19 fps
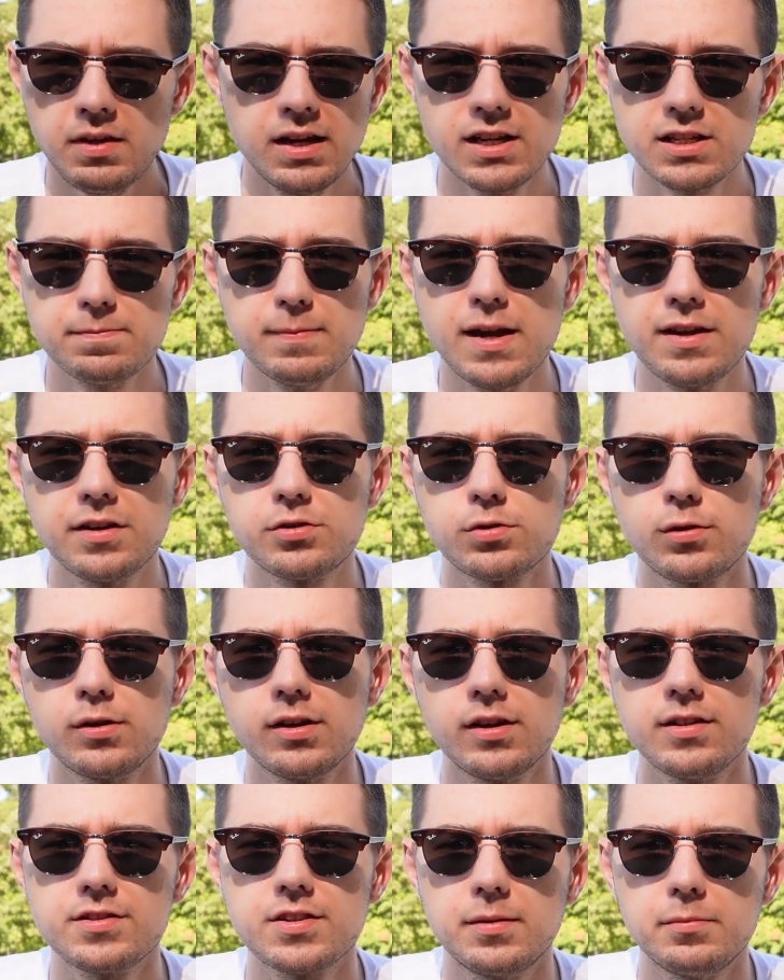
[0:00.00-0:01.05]
It is
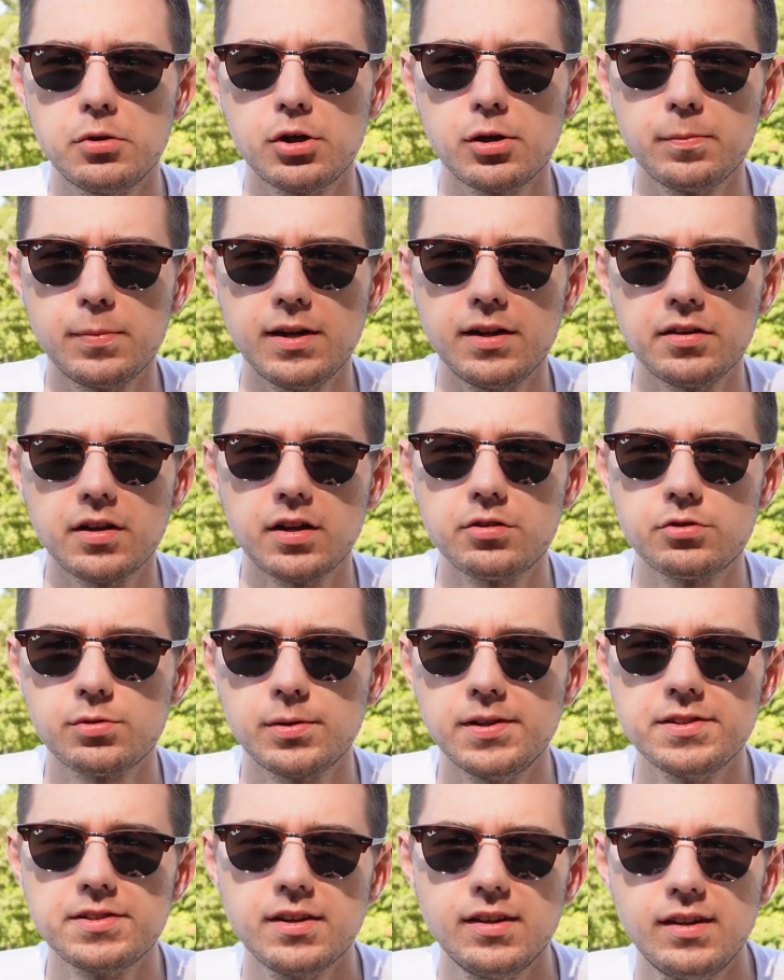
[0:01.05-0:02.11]
mandatory in some European
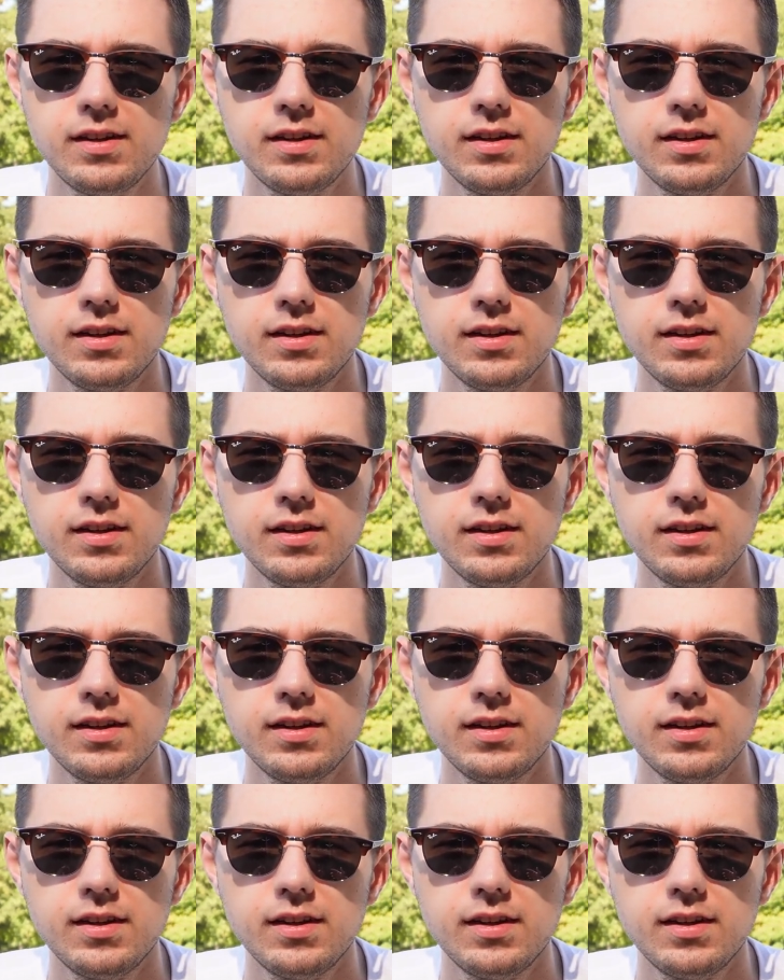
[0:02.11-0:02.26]
countries.